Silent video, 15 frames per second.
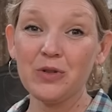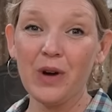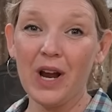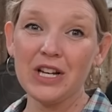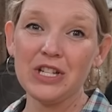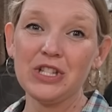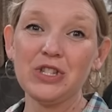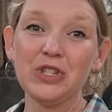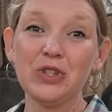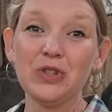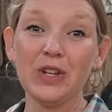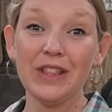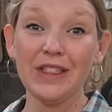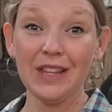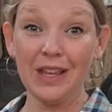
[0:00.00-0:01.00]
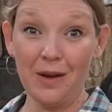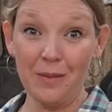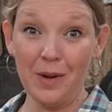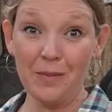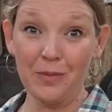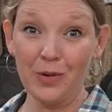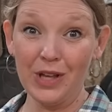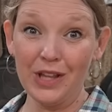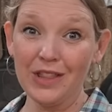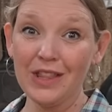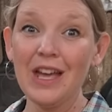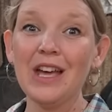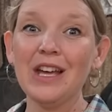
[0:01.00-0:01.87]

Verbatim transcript: directions you can come up with